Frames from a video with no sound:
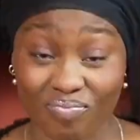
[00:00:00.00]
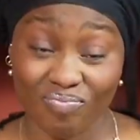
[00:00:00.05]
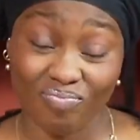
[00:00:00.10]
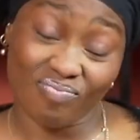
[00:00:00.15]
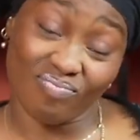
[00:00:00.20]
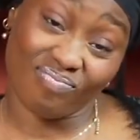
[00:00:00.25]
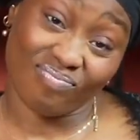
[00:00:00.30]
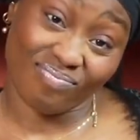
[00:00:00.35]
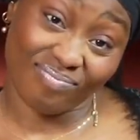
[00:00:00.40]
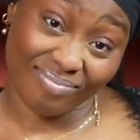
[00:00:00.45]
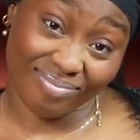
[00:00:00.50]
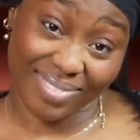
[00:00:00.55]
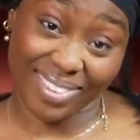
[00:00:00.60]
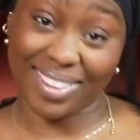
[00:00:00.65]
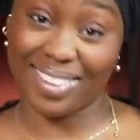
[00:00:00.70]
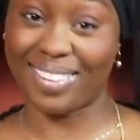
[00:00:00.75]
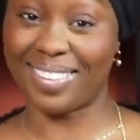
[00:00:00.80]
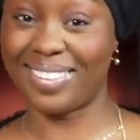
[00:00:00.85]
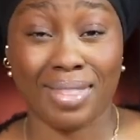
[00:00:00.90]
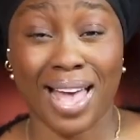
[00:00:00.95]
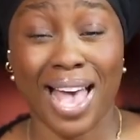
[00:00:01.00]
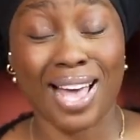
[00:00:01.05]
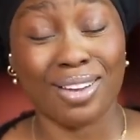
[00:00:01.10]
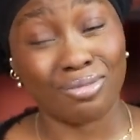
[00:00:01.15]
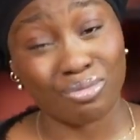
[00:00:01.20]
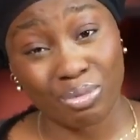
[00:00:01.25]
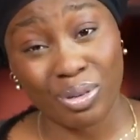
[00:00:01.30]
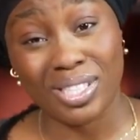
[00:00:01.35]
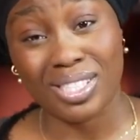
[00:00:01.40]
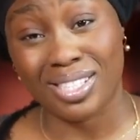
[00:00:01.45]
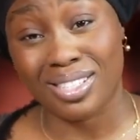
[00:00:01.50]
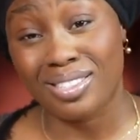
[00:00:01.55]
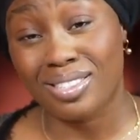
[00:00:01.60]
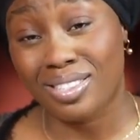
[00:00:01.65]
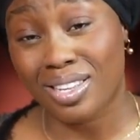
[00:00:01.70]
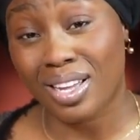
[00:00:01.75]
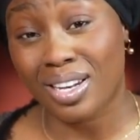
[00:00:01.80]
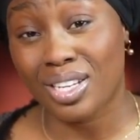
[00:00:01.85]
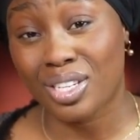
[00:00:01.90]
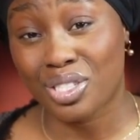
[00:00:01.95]
Did you know that recent
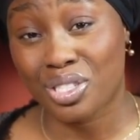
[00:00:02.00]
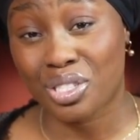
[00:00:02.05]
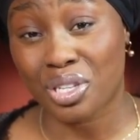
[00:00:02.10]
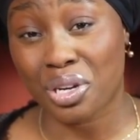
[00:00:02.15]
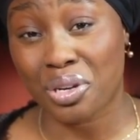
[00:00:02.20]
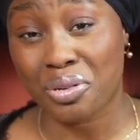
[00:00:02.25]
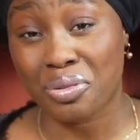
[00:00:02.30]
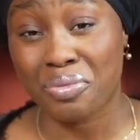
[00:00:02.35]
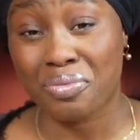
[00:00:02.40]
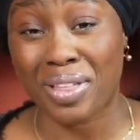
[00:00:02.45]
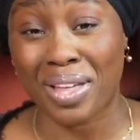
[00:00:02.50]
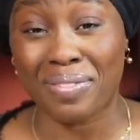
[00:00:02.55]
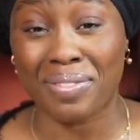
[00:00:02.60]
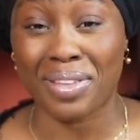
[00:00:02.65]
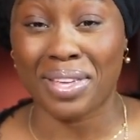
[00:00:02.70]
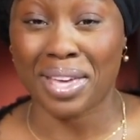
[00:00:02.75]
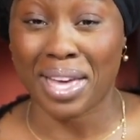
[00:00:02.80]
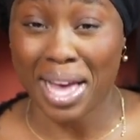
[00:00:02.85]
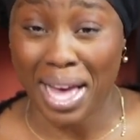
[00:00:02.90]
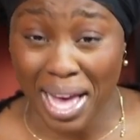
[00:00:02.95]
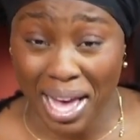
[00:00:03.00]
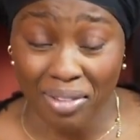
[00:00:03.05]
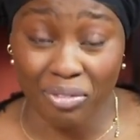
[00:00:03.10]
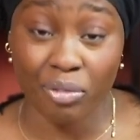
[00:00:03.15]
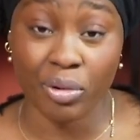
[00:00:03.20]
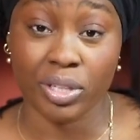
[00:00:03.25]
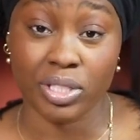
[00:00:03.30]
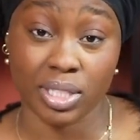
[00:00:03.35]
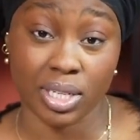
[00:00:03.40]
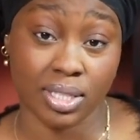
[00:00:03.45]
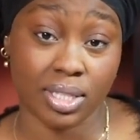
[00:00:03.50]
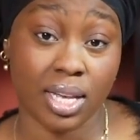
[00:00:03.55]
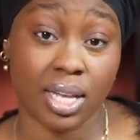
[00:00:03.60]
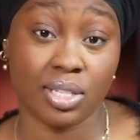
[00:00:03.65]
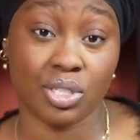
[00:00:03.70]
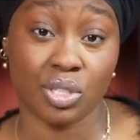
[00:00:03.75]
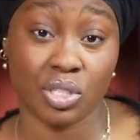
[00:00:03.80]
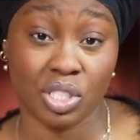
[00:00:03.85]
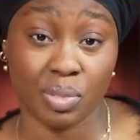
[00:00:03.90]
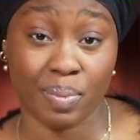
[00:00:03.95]
studies show that the average
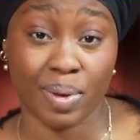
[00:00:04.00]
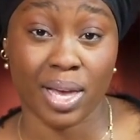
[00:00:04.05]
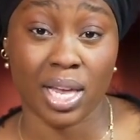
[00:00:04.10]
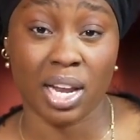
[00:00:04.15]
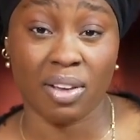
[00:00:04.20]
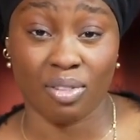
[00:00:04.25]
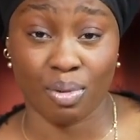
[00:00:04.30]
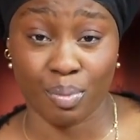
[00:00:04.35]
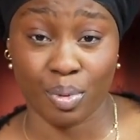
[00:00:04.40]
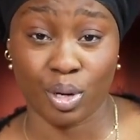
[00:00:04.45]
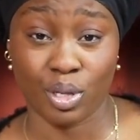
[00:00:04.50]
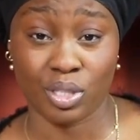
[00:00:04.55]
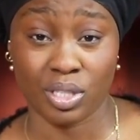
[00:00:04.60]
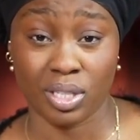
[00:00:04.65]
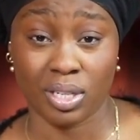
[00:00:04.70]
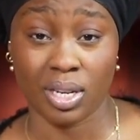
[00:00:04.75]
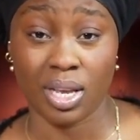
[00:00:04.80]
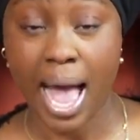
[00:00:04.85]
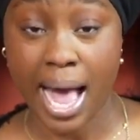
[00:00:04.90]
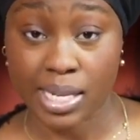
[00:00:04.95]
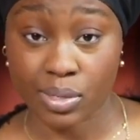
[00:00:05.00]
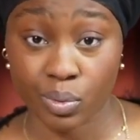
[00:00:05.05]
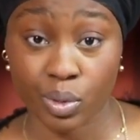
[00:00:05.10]
attention span of a person has